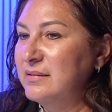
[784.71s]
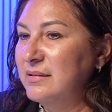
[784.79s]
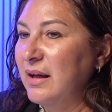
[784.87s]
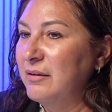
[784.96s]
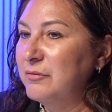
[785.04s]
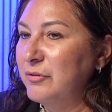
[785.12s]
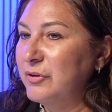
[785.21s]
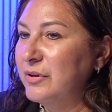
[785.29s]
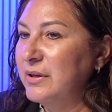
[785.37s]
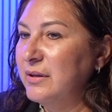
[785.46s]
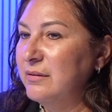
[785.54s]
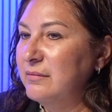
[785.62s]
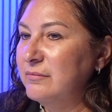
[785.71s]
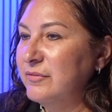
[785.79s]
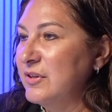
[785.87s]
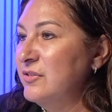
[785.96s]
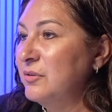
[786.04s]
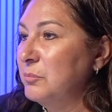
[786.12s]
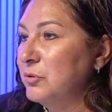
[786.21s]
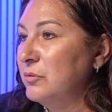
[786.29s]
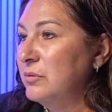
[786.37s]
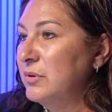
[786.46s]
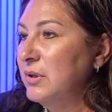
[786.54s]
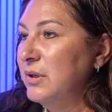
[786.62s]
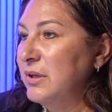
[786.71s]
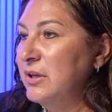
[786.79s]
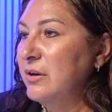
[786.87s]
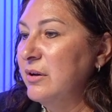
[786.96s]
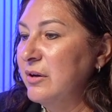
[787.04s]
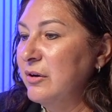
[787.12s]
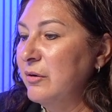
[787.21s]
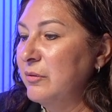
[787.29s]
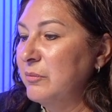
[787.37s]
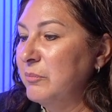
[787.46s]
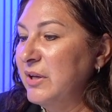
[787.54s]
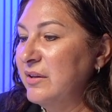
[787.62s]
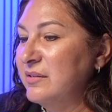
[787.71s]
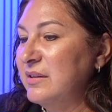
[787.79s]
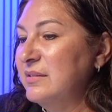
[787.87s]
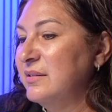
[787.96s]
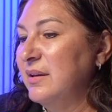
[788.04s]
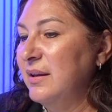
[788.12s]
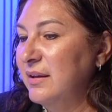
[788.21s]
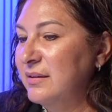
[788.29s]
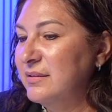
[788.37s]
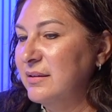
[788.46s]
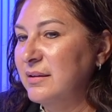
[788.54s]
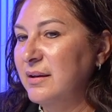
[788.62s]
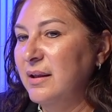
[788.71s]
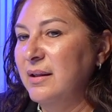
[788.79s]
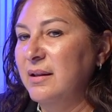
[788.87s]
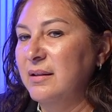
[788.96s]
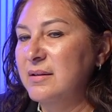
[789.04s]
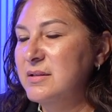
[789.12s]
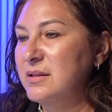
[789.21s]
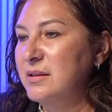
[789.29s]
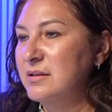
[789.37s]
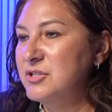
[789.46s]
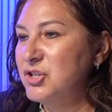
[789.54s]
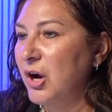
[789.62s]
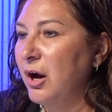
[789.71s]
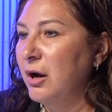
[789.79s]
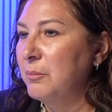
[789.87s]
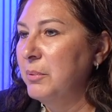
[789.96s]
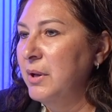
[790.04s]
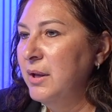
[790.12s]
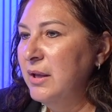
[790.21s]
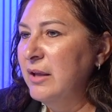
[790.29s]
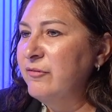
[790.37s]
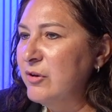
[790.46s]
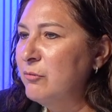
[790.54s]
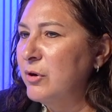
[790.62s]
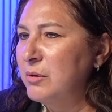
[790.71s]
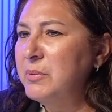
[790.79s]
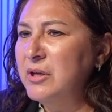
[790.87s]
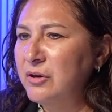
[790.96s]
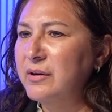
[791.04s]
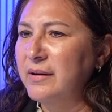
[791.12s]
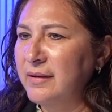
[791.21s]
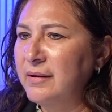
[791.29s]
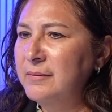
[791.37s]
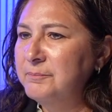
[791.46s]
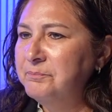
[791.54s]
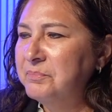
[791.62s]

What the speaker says: not really feasible. Because these kids and the job, if you want to be good at it,